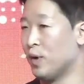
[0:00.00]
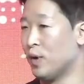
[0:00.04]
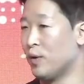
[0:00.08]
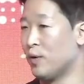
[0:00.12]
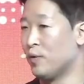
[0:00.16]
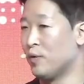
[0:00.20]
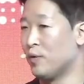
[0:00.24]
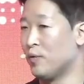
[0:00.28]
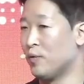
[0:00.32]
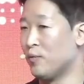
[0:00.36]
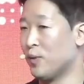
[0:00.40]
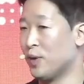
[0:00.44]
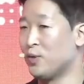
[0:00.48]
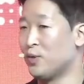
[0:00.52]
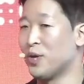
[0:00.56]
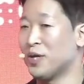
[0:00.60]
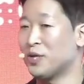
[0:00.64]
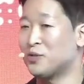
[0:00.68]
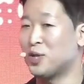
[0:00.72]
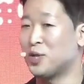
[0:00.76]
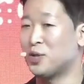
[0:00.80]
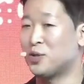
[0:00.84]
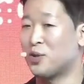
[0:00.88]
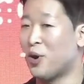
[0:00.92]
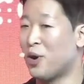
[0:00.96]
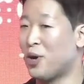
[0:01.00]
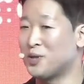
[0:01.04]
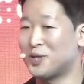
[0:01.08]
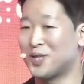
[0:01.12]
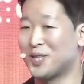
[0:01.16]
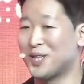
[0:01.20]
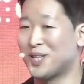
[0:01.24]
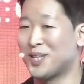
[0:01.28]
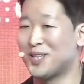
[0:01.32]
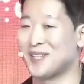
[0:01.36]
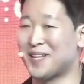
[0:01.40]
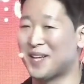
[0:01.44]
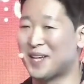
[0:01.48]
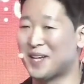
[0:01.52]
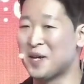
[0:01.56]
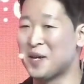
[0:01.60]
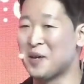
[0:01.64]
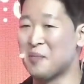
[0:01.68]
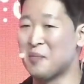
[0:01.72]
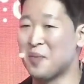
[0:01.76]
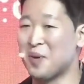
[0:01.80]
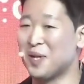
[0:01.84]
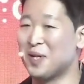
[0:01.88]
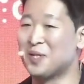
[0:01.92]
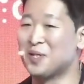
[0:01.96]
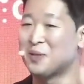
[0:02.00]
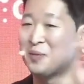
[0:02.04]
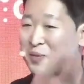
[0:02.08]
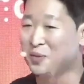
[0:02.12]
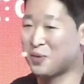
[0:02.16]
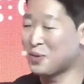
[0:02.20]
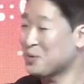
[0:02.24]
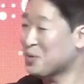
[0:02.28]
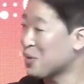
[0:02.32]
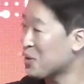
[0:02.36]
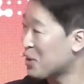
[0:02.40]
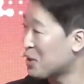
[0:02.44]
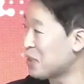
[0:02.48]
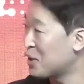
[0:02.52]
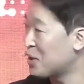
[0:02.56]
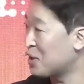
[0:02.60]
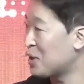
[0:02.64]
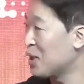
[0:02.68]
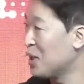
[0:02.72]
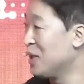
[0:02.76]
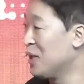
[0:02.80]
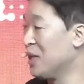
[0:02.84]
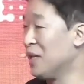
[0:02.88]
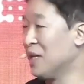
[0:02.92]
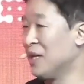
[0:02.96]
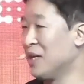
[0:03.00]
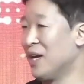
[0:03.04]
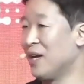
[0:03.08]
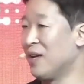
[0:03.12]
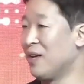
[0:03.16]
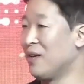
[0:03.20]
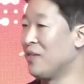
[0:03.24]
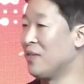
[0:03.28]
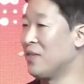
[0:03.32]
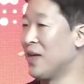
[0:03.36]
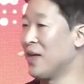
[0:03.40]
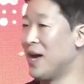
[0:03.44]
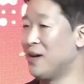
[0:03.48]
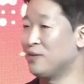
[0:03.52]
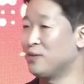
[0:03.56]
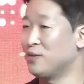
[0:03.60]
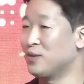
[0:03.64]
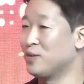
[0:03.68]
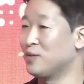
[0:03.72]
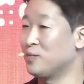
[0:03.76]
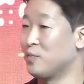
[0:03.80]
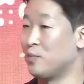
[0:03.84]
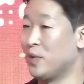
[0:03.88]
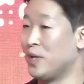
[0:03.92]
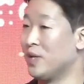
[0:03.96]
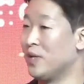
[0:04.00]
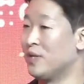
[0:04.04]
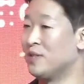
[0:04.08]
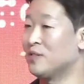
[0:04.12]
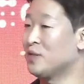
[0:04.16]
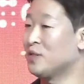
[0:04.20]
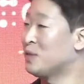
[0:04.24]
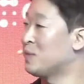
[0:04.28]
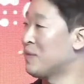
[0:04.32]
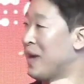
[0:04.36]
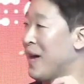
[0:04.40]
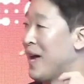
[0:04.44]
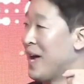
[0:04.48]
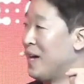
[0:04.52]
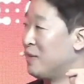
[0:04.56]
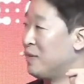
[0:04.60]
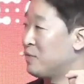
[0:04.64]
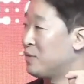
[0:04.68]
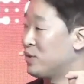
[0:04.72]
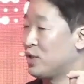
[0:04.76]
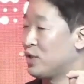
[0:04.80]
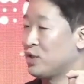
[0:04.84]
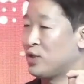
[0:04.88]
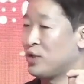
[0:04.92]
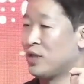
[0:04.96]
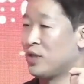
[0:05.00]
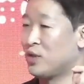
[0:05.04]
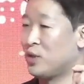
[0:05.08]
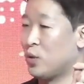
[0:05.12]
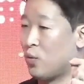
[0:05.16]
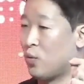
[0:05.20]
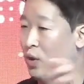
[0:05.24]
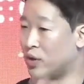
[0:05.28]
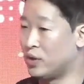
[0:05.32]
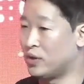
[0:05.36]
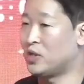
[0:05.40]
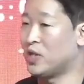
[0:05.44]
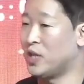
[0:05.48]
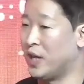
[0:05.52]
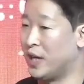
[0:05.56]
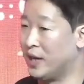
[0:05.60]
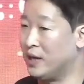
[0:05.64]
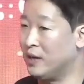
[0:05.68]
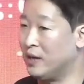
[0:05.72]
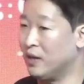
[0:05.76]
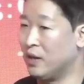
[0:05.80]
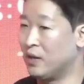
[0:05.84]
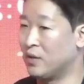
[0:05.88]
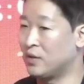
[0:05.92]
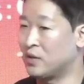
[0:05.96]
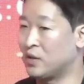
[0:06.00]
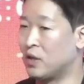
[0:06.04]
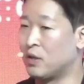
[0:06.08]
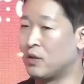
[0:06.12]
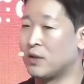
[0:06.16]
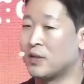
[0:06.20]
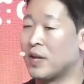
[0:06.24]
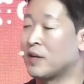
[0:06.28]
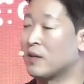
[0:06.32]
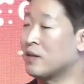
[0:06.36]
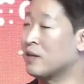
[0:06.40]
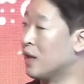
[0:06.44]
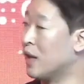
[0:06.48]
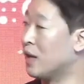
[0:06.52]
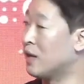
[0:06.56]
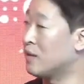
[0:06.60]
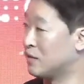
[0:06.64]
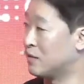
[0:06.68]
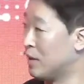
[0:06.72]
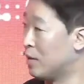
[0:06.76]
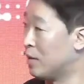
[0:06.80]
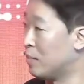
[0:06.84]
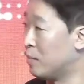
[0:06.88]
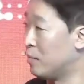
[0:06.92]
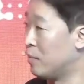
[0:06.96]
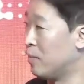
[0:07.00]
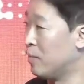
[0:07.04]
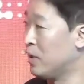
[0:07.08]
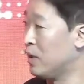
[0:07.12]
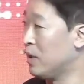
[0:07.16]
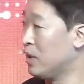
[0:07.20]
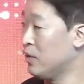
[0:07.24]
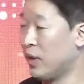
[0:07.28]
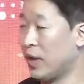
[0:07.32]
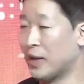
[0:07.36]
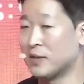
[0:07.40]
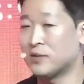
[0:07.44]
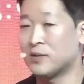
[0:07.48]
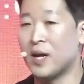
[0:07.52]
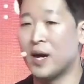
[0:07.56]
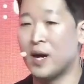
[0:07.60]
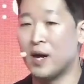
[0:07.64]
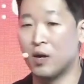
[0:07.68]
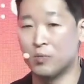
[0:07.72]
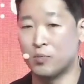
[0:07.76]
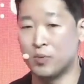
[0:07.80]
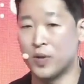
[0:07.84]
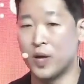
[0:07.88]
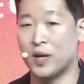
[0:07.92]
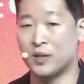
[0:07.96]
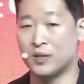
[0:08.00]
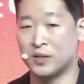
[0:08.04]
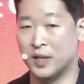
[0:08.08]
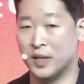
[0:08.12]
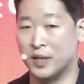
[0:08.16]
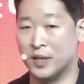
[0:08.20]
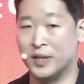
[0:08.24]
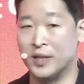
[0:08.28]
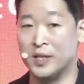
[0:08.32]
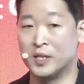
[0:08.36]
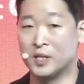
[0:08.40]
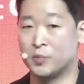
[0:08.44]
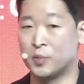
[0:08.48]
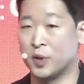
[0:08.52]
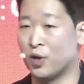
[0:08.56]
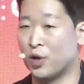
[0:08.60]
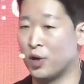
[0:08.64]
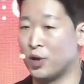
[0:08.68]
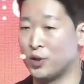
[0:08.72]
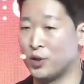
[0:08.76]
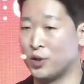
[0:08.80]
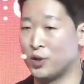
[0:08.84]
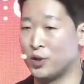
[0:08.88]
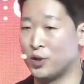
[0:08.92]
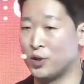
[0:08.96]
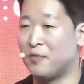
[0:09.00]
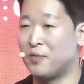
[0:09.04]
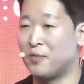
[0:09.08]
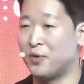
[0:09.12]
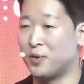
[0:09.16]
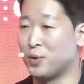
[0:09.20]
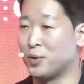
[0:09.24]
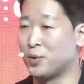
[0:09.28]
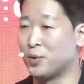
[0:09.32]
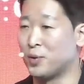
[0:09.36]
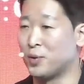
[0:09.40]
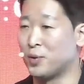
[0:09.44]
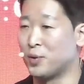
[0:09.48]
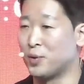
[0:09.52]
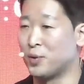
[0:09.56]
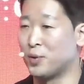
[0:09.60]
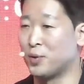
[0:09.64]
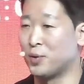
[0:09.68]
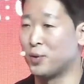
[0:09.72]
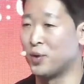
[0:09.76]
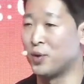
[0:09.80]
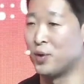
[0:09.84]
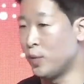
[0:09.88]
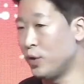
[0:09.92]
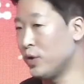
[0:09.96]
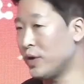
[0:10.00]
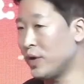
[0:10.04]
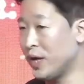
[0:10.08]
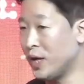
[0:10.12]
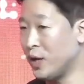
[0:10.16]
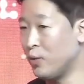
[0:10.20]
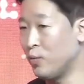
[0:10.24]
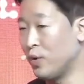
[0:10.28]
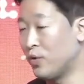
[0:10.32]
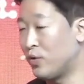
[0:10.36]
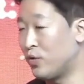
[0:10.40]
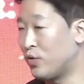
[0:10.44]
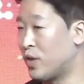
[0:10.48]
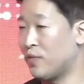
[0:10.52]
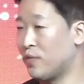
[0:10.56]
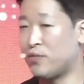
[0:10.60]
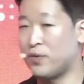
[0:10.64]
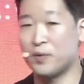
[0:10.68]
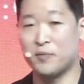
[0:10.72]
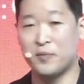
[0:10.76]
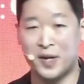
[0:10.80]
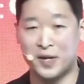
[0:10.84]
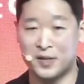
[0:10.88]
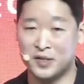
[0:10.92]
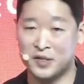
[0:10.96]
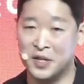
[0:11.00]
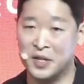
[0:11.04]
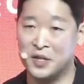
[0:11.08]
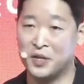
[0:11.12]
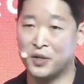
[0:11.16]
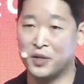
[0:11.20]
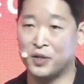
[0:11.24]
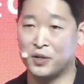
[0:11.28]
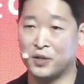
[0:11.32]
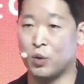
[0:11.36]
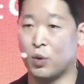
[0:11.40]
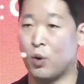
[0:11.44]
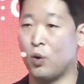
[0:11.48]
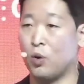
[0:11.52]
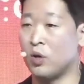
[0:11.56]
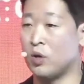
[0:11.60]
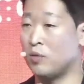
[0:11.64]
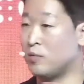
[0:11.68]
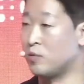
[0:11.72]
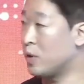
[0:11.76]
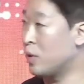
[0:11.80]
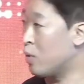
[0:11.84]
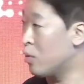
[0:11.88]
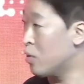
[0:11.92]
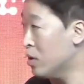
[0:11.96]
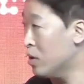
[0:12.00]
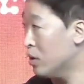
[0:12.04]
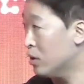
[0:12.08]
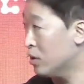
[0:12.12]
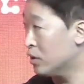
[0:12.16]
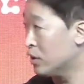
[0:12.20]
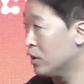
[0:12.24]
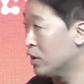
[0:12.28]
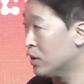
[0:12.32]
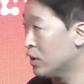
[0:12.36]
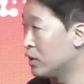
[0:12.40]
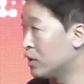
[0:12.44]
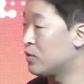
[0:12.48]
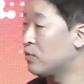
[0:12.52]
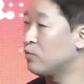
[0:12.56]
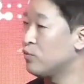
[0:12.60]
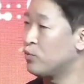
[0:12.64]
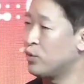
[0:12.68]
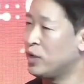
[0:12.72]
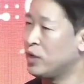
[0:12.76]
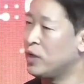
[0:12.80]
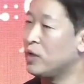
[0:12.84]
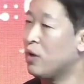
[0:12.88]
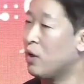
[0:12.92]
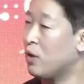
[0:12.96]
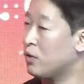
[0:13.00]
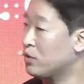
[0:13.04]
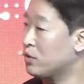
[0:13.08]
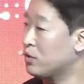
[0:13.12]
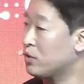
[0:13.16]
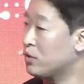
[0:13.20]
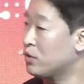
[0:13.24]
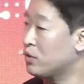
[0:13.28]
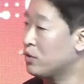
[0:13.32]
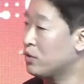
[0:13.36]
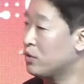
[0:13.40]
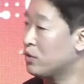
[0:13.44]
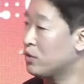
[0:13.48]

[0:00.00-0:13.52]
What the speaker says: when you actually toss it in millions of users and millions of apps just into one chain, it's going to get clogged up. That's how blockchain is, because you have to communicate with different validators all over the world. It's really hard to scale